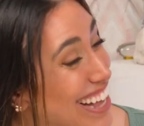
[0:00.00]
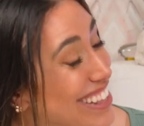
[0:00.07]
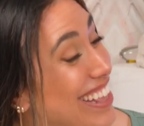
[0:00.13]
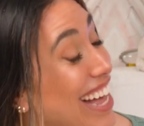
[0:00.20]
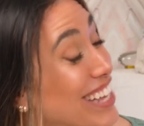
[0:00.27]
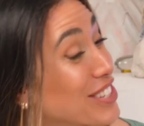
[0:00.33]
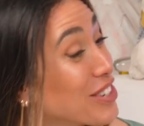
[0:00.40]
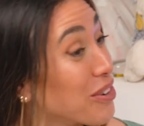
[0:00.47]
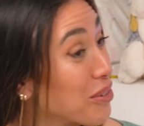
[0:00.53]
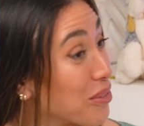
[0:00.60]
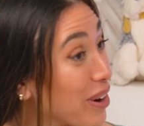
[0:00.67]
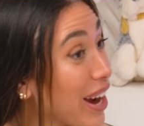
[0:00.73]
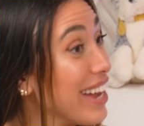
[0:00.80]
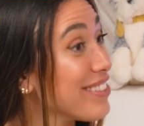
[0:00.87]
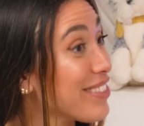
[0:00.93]
That's
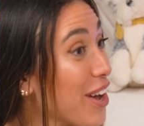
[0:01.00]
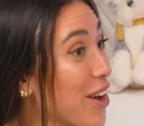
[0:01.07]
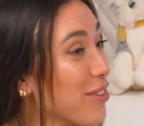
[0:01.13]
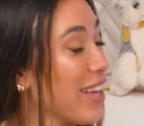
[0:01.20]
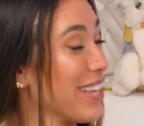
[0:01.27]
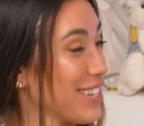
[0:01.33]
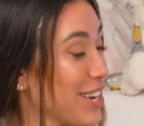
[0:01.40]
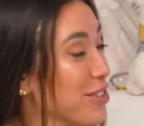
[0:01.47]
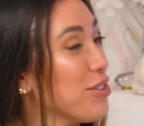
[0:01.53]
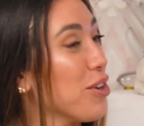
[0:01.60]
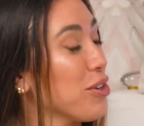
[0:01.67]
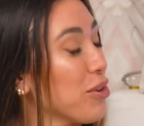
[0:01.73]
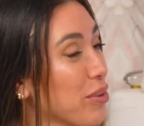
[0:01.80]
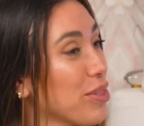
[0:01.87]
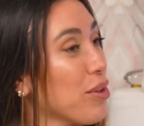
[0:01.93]
great, though. That's how you know
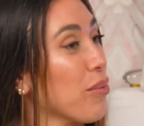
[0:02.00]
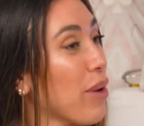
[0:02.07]
you're with the